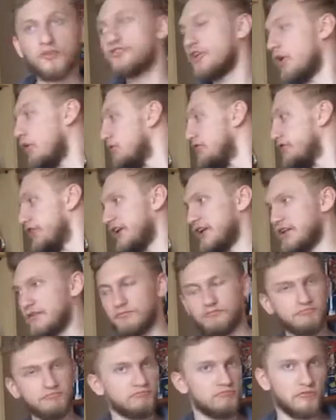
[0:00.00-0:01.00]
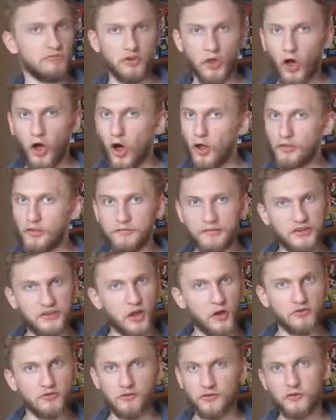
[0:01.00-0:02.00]
So see, all the
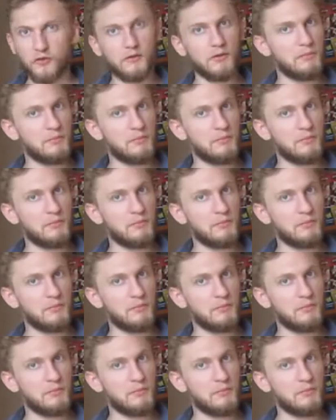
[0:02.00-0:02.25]
videos are going